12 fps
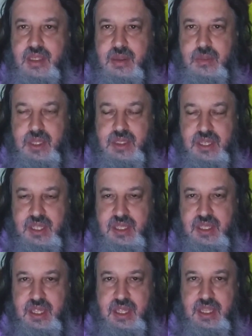So, but
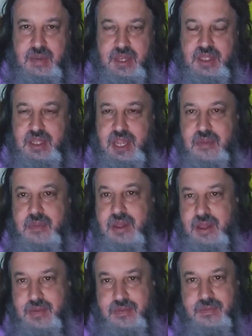the, in the
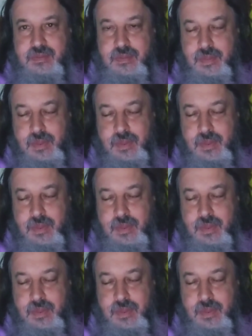meantime,